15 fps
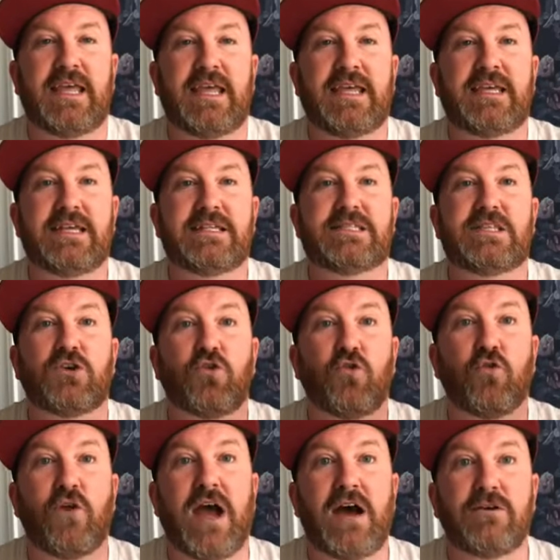is the
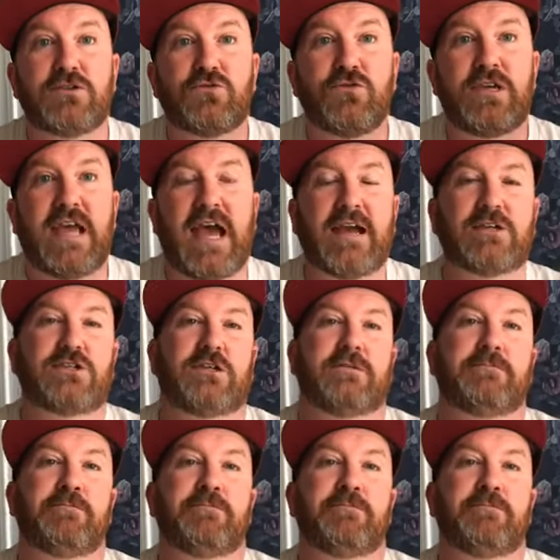crowd's reaction.